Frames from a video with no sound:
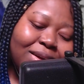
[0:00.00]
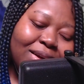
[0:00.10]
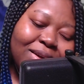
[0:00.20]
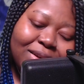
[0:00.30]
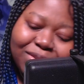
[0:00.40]

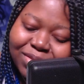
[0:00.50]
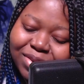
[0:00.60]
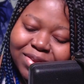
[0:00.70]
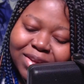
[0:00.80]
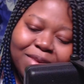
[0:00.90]
and he
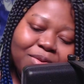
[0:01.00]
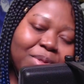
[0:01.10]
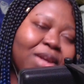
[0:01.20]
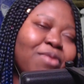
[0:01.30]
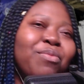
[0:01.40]
just gave
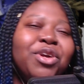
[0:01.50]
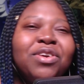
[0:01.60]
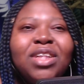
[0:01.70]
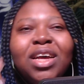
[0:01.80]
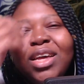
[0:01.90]
him the
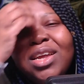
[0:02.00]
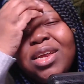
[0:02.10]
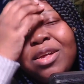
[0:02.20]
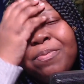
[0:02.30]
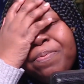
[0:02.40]
information that he needed.